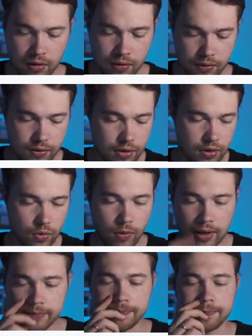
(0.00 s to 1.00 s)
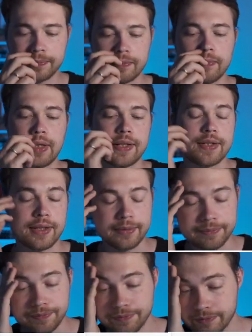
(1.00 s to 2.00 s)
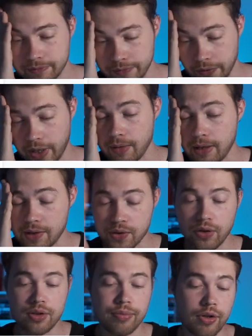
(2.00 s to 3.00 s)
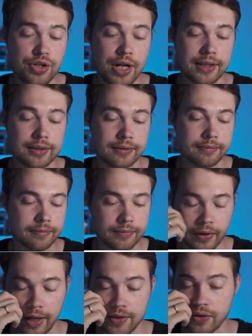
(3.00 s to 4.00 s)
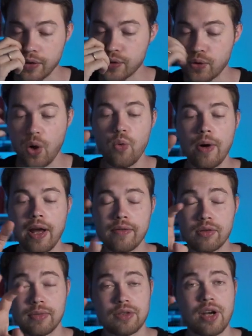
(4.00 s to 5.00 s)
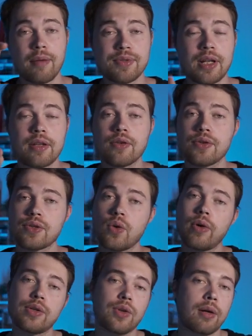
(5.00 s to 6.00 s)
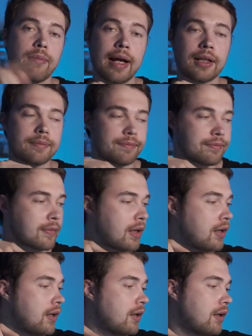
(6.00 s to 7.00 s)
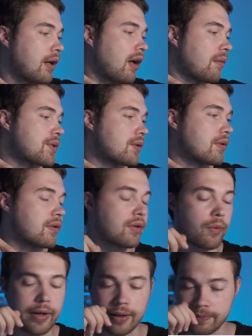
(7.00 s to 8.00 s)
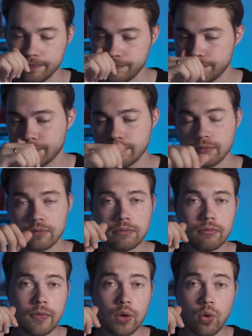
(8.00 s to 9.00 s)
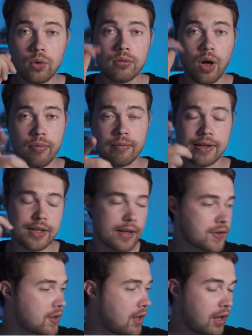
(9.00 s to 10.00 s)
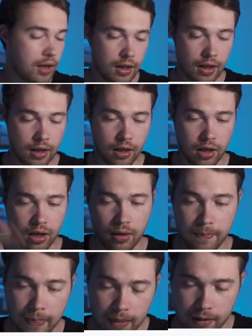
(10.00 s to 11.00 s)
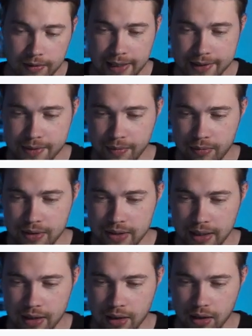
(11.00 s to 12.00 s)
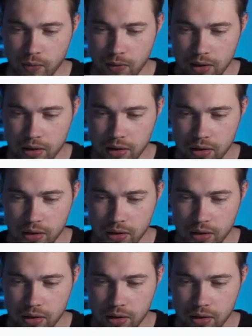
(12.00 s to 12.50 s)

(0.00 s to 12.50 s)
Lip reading: 0, 1. That's it. Okay, and it's going to be rejected. Okay, there is no way from the trap state. There is no way to come back. Absolutely no way. Cool, hope it makes sense. Let's maybe take another one